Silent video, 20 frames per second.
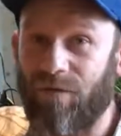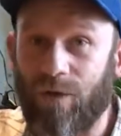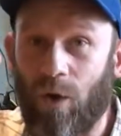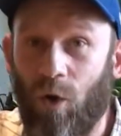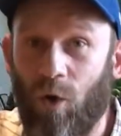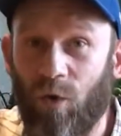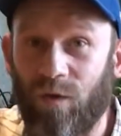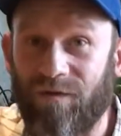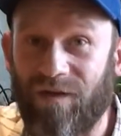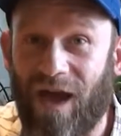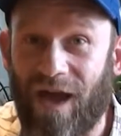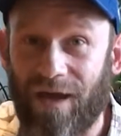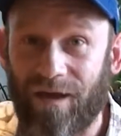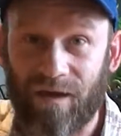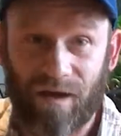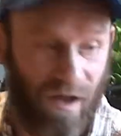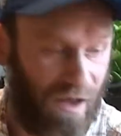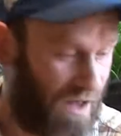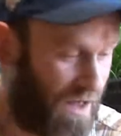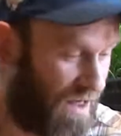the whole tank.
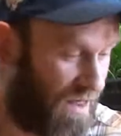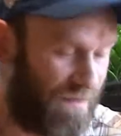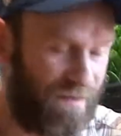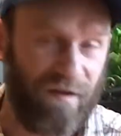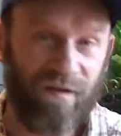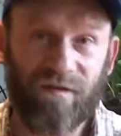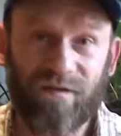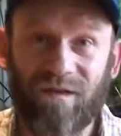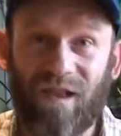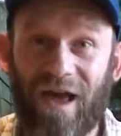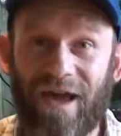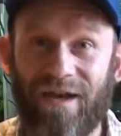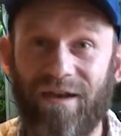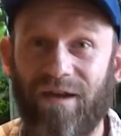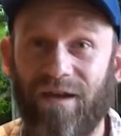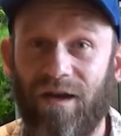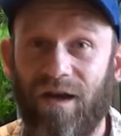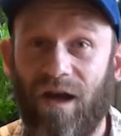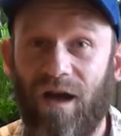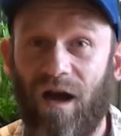This
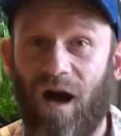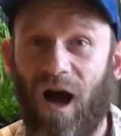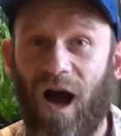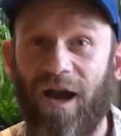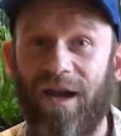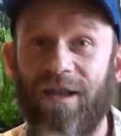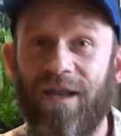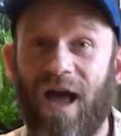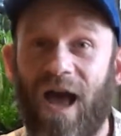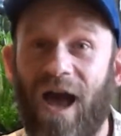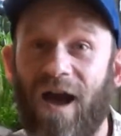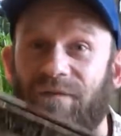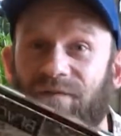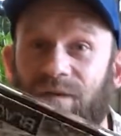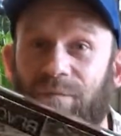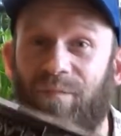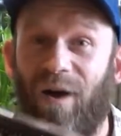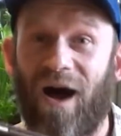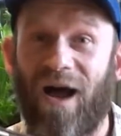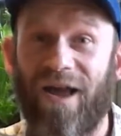light, I didn't have
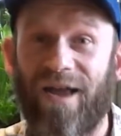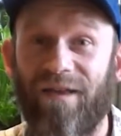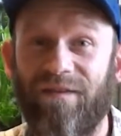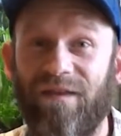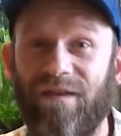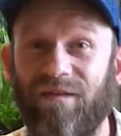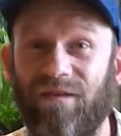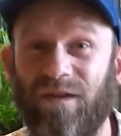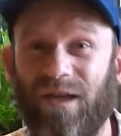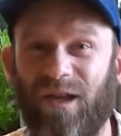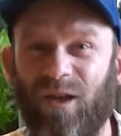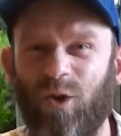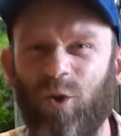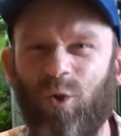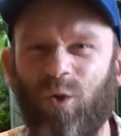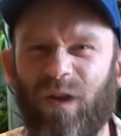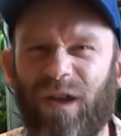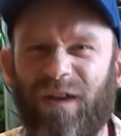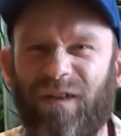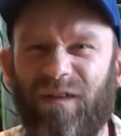to buy, these are like
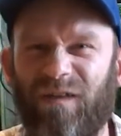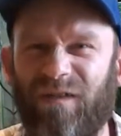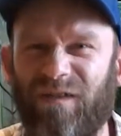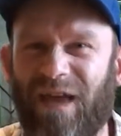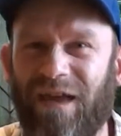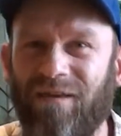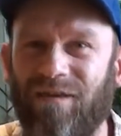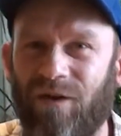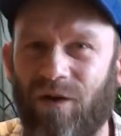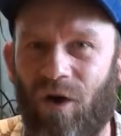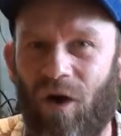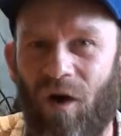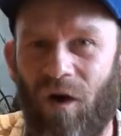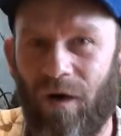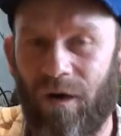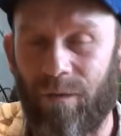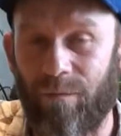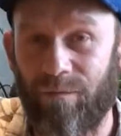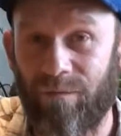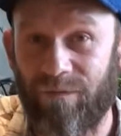little extender
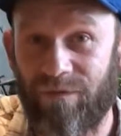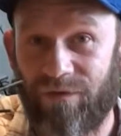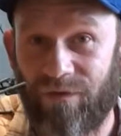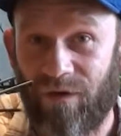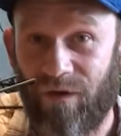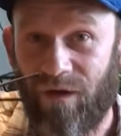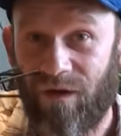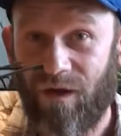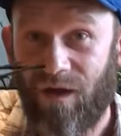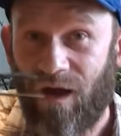arms.